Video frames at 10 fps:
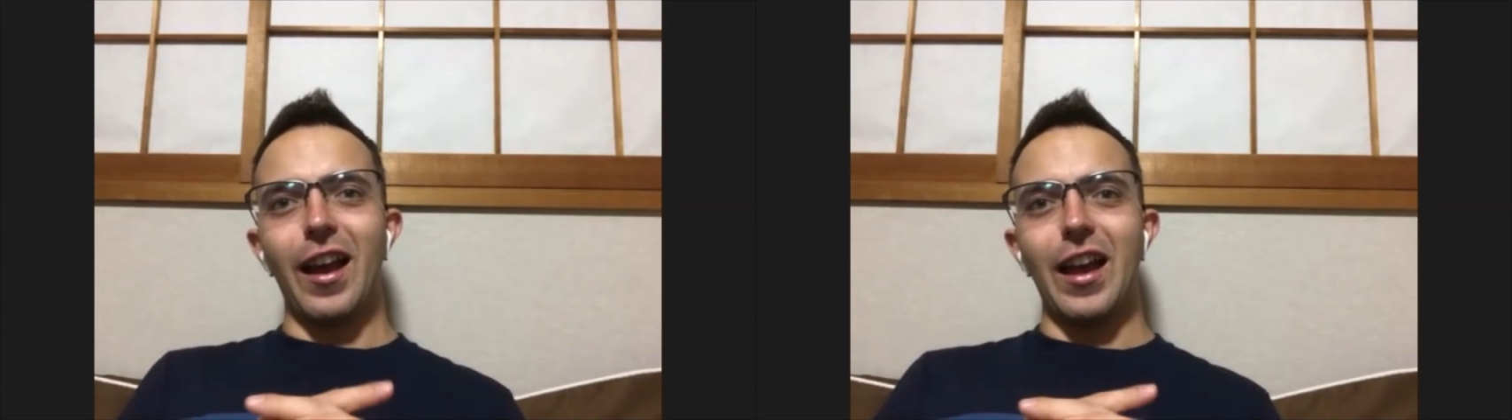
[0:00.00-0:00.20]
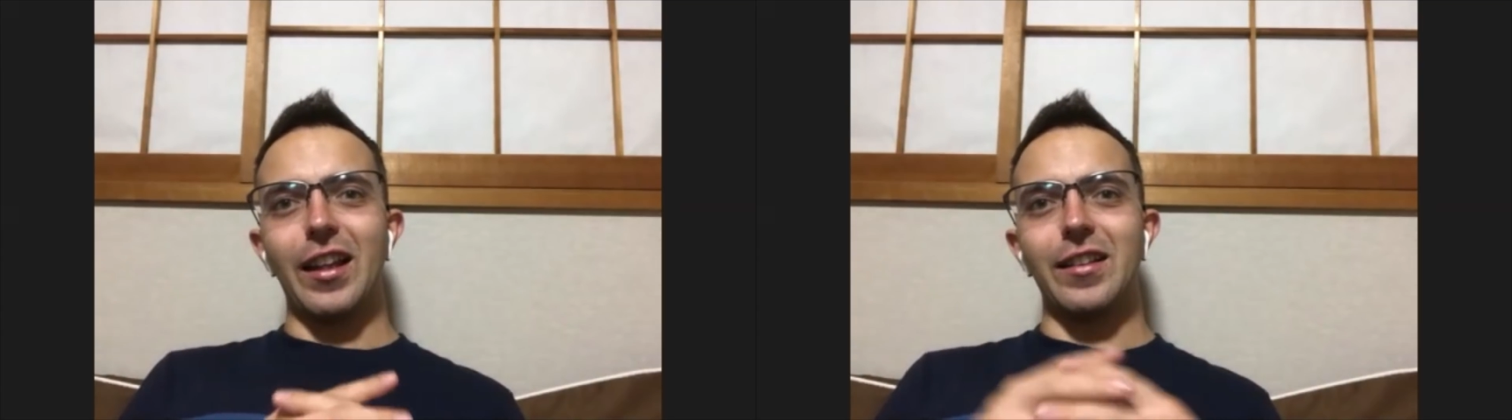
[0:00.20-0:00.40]

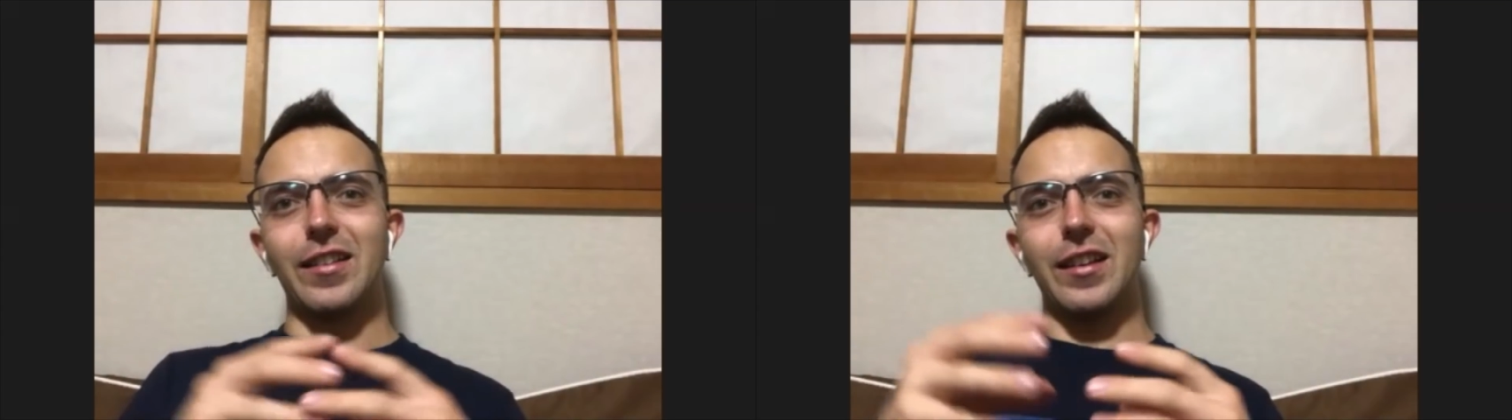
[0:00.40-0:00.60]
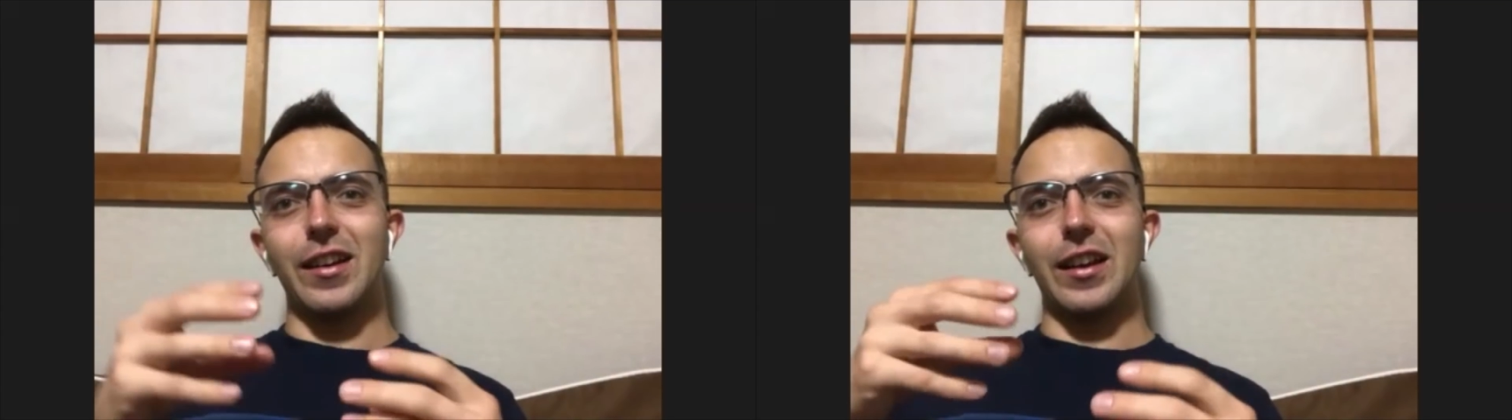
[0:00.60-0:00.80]
And
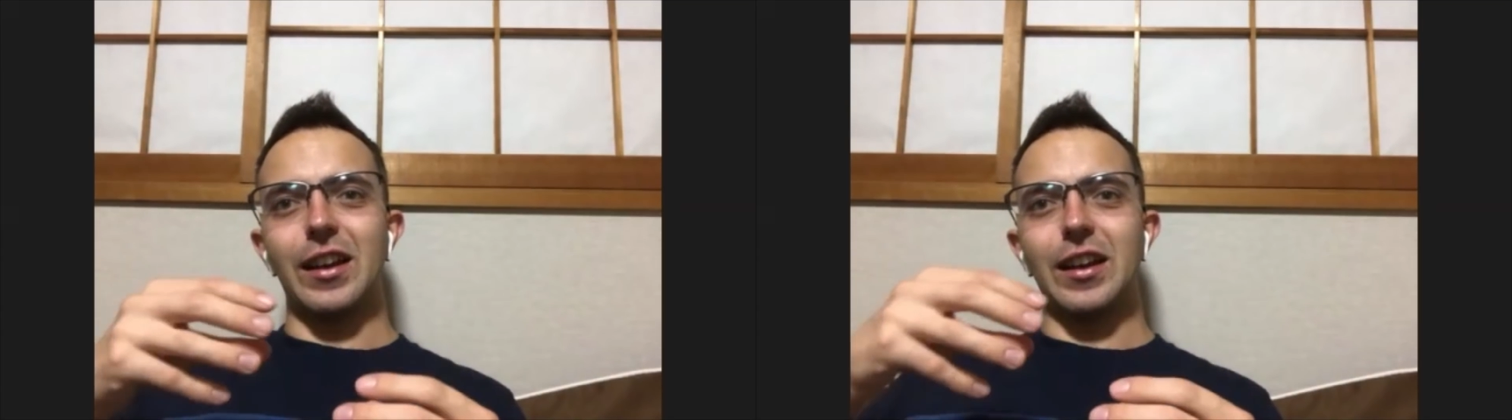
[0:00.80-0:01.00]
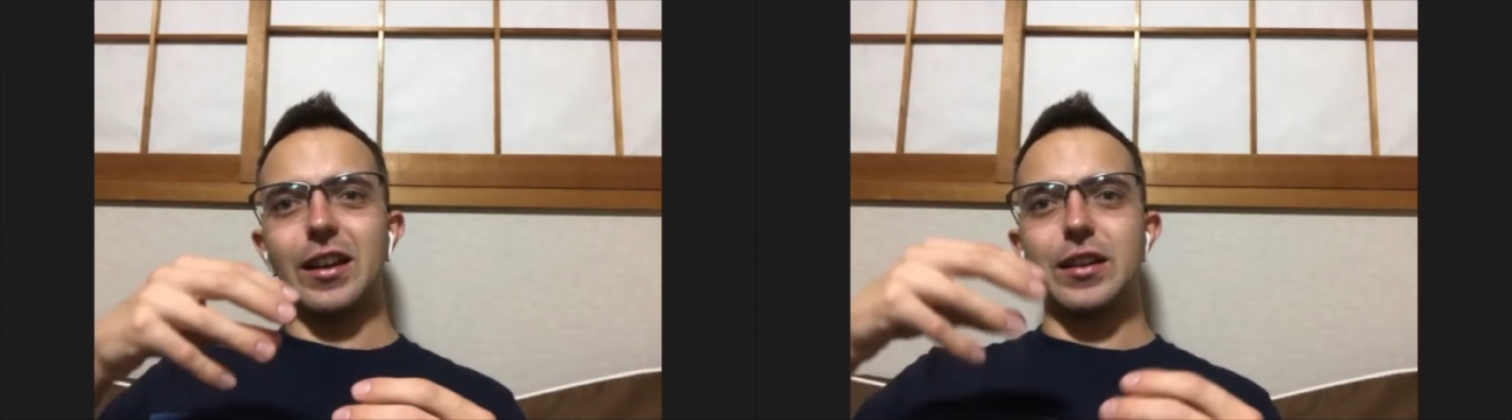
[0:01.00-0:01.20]

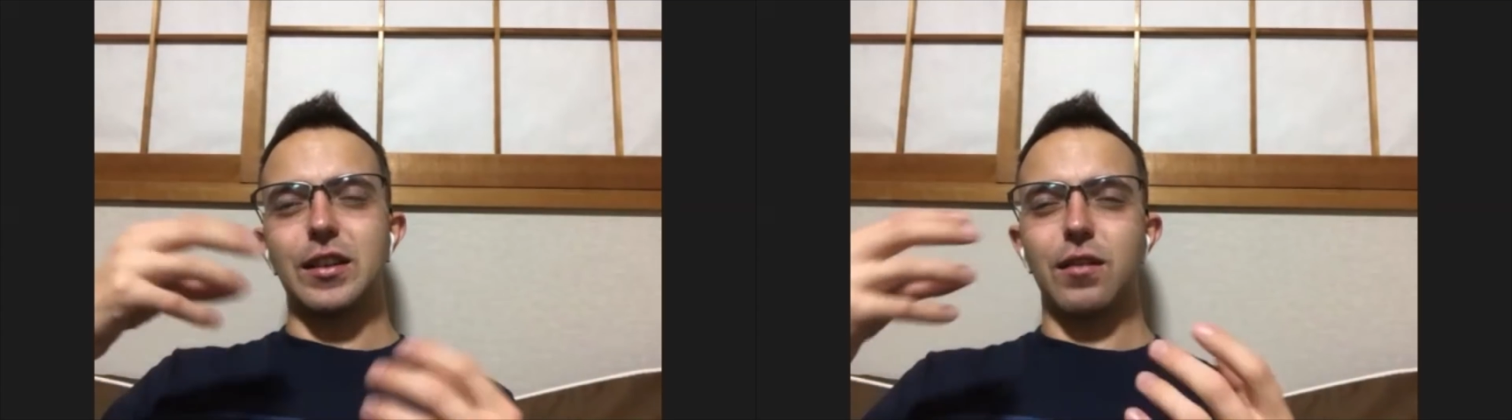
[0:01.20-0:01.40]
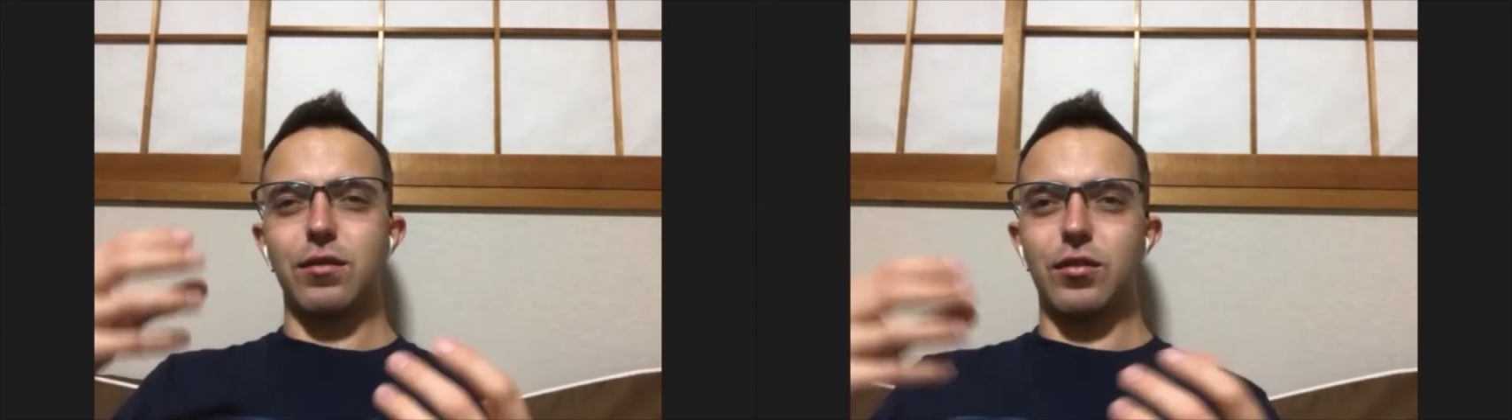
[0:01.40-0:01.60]

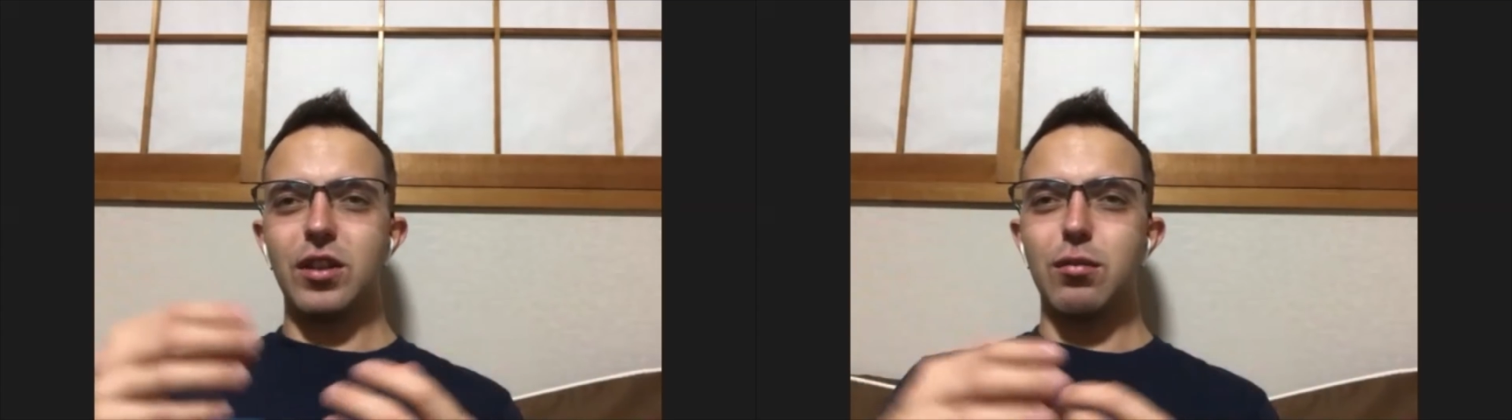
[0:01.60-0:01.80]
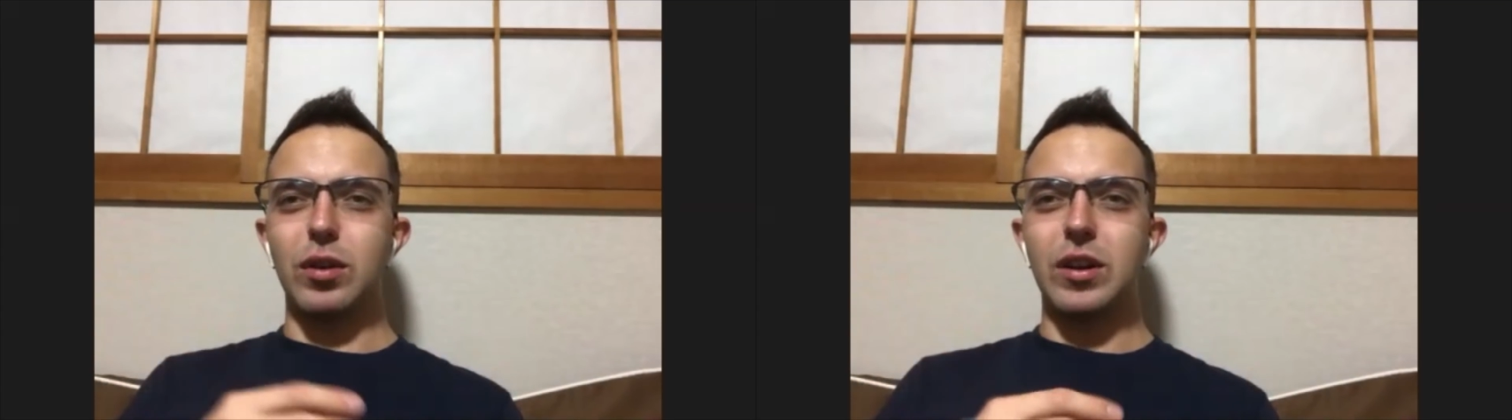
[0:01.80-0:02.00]
it's really
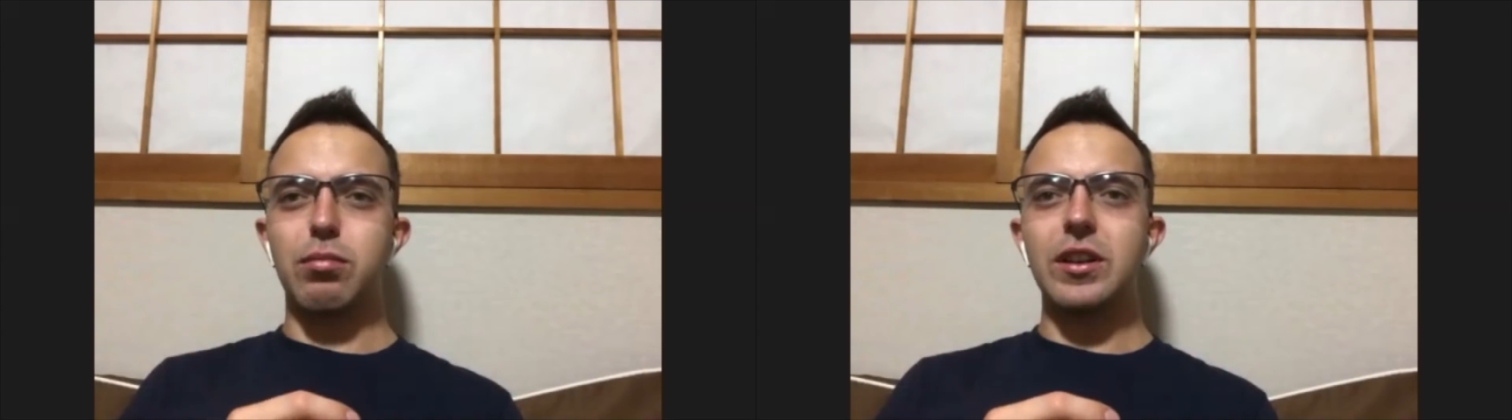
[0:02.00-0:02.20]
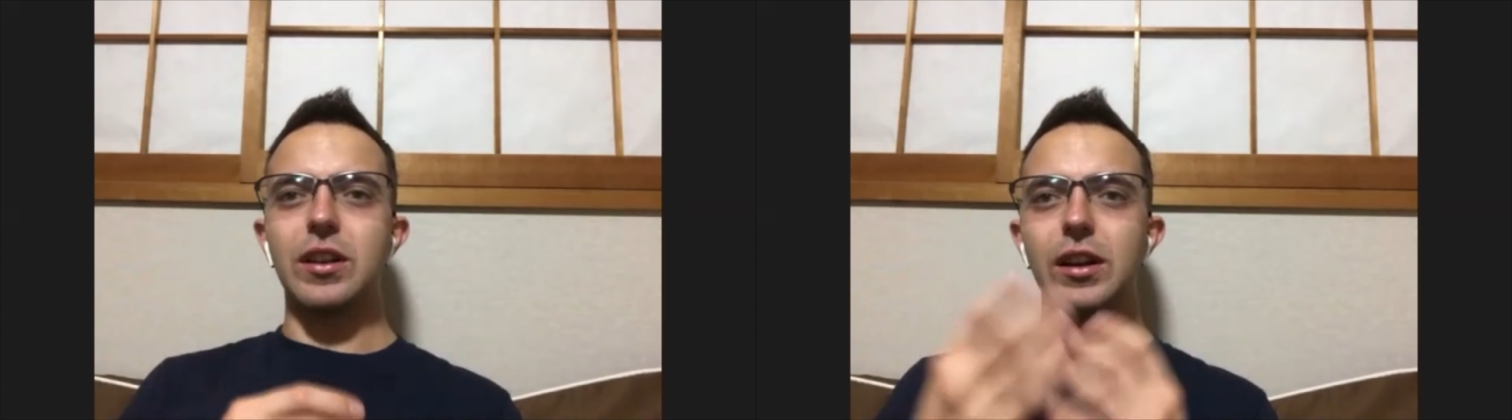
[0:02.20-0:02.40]

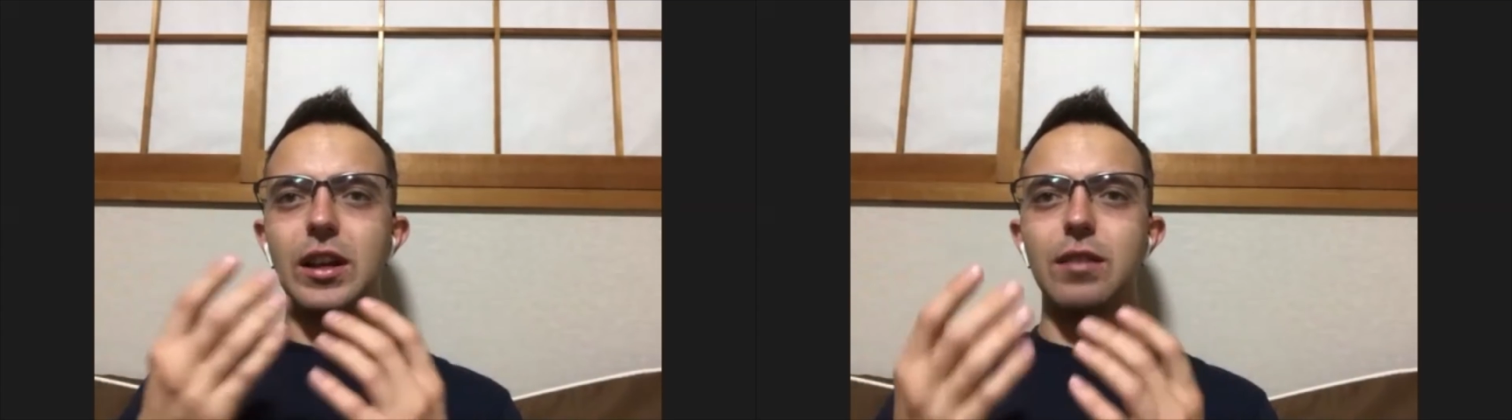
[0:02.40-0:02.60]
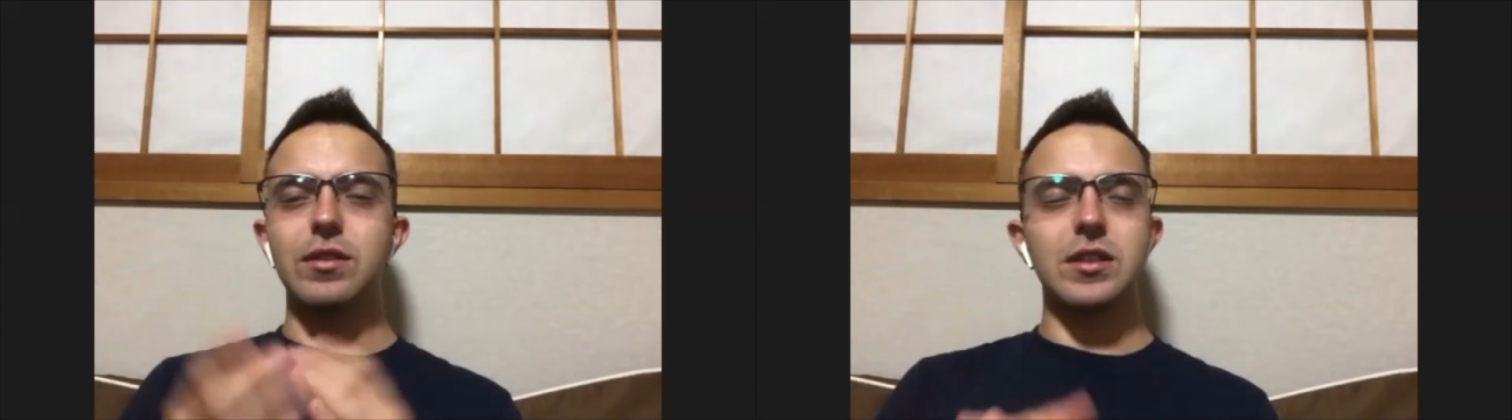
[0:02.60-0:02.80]
pretty
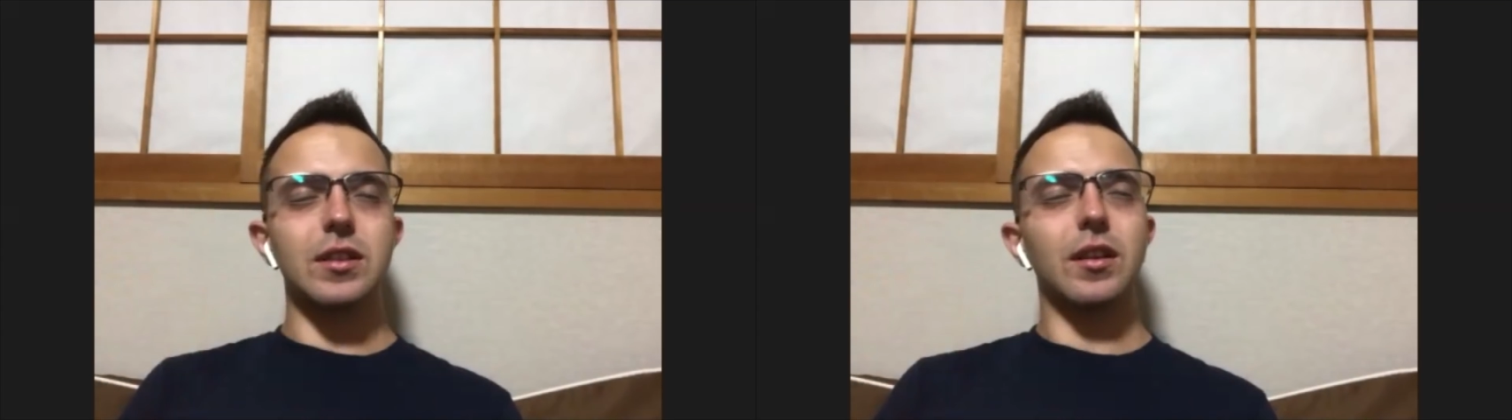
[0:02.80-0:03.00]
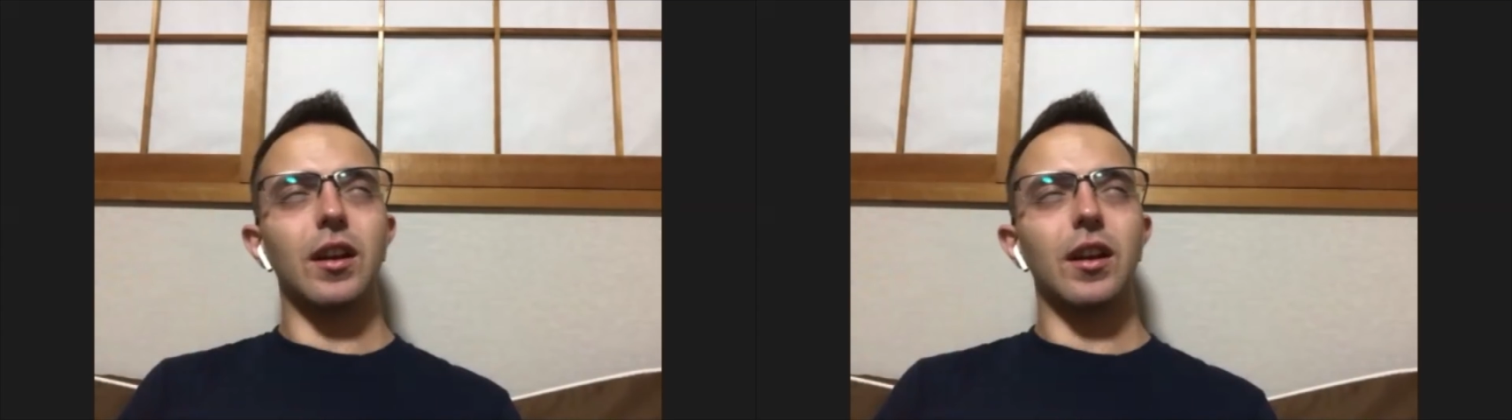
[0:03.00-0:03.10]
leaves.